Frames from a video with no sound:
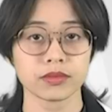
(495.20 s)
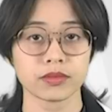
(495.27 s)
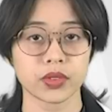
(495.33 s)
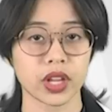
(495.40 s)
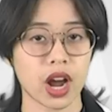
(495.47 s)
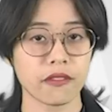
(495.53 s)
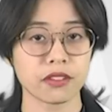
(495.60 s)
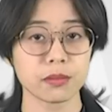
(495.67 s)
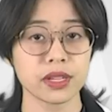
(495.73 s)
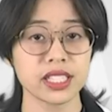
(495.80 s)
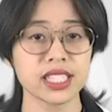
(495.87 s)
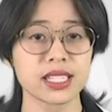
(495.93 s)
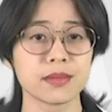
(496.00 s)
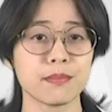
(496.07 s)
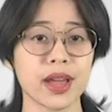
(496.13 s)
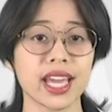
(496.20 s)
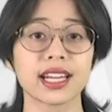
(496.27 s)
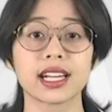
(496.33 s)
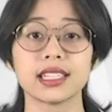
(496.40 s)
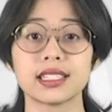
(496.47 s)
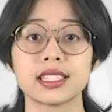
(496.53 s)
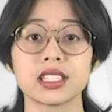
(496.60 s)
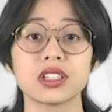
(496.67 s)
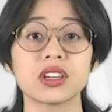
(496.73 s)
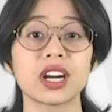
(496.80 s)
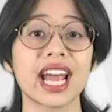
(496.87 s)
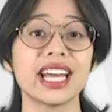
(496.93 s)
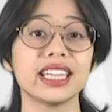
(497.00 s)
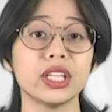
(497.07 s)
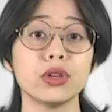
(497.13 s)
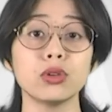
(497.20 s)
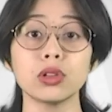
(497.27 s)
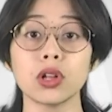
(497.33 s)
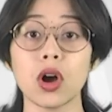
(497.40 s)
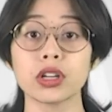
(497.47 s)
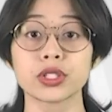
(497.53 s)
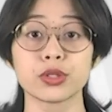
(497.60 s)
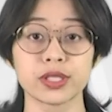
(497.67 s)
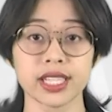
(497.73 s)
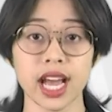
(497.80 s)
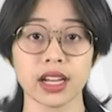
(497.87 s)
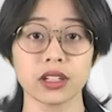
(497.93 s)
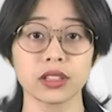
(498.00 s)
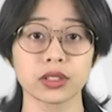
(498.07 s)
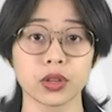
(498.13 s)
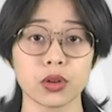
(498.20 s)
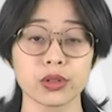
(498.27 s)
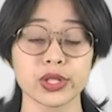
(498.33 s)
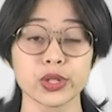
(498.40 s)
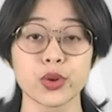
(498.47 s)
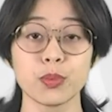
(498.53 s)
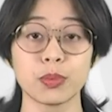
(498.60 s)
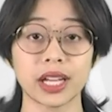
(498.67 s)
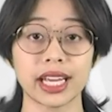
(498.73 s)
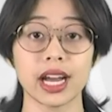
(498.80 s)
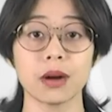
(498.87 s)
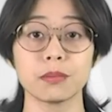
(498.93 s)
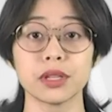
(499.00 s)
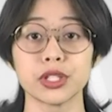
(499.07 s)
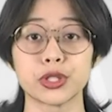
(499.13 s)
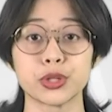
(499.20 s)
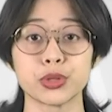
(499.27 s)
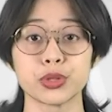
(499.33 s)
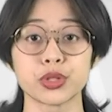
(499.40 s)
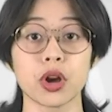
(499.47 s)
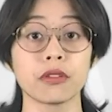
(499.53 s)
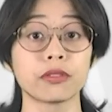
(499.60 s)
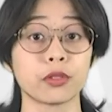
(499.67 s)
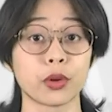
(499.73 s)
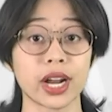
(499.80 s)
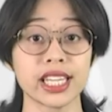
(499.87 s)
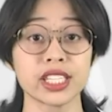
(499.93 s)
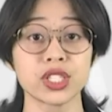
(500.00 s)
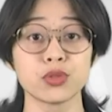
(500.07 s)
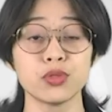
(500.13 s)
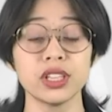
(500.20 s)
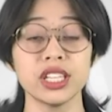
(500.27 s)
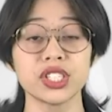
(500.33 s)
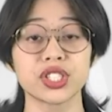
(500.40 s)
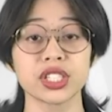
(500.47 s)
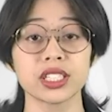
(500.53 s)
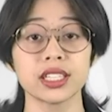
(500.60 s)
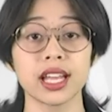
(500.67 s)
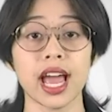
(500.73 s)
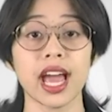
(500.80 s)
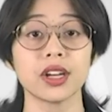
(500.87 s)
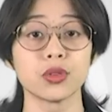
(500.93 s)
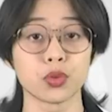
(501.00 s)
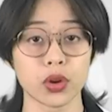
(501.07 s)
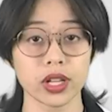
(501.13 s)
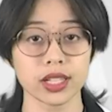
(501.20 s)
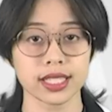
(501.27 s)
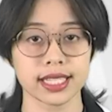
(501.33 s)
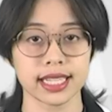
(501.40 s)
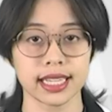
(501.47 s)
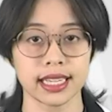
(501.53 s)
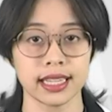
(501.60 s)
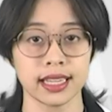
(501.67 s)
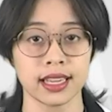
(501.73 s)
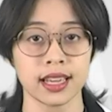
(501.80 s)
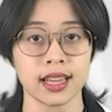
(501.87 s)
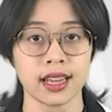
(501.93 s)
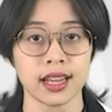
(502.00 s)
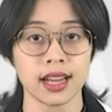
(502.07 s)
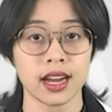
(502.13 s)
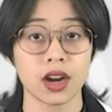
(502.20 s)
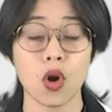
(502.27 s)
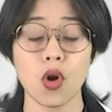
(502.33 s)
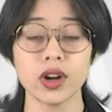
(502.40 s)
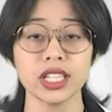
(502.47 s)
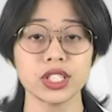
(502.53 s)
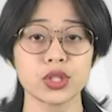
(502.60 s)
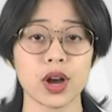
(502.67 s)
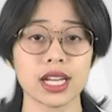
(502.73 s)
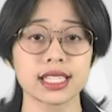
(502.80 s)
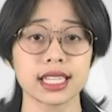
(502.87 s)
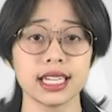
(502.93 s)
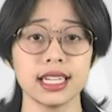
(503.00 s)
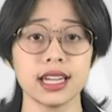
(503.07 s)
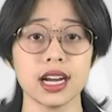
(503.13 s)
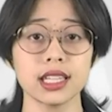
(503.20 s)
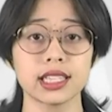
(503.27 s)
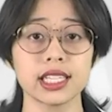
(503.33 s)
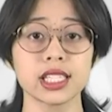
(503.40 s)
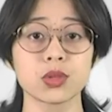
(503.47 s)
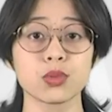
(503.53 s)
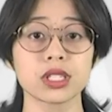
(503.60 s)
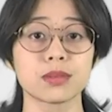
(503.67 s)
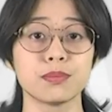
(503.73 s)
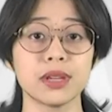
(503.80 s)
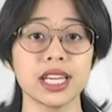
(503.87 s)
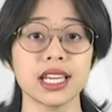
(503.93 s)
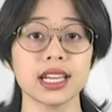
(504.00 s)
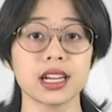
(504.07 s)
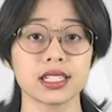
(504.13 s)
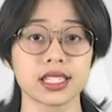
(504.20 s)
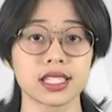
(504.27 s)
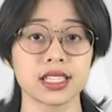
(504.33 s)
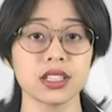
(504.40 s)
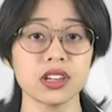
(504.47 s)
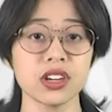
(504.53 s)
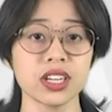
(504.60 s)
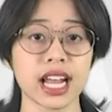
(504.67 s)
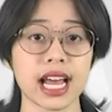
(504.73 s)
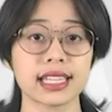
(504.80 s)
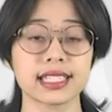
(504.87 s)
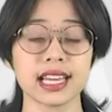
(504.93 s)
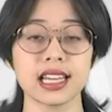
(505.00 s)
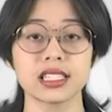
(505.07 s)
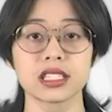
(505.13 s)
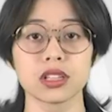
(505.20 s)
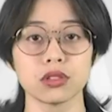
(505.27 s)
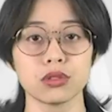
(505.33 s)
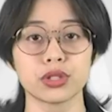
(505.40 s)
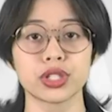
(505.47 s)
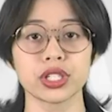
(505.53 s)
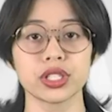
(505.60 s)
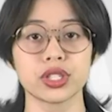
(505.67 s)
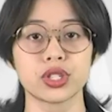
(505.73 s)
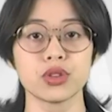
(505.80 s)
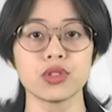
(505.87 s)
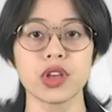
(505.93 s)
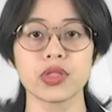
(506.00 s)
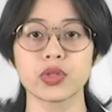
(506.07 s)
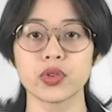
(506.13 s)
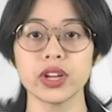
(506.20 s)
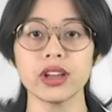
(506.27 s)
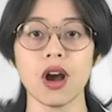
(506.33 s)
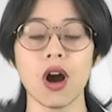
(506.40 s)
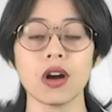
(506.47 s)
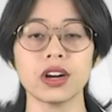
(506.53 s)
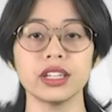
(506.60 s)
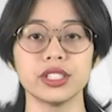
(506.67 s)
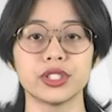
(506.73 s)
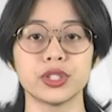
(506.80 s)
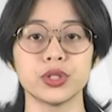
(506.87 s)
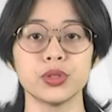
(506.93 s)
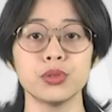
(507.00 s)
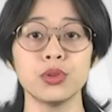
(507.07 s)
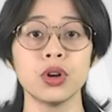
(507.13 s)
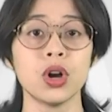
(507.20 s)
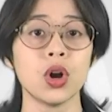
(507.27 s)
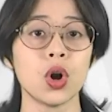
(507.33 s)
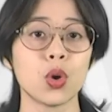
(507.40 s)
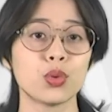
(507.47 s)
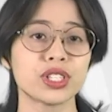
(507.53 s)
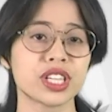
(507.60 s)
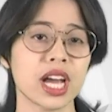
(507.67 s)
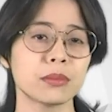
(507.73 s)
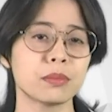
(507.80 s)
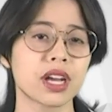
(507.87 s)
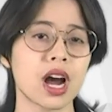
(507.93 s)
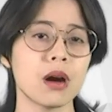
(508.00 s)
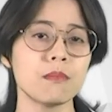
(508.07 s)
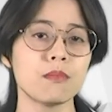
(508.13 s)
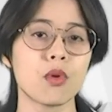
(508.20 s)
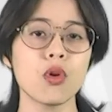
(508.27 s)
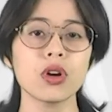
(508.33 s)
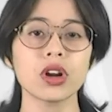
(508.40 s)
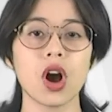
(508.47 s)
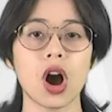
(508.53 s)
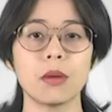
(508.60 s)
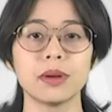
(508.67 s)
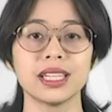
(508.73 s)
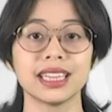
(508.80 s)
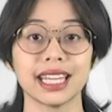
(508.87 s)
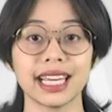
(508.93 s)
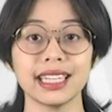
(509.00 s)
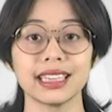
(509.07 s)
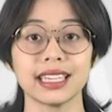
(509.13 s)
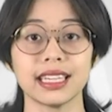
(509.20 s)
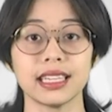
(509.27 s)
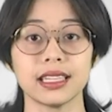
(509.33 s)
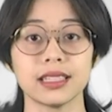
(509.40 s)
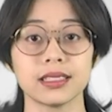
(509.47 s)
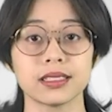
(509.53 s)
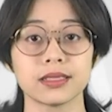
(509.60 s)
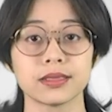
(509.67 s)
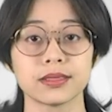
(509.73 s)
The government may consider a new law to tackle those who play up issues of race, religion and royalty. According to Azalina, this was being considered as a solution to the 3R issue, which had become more common lately.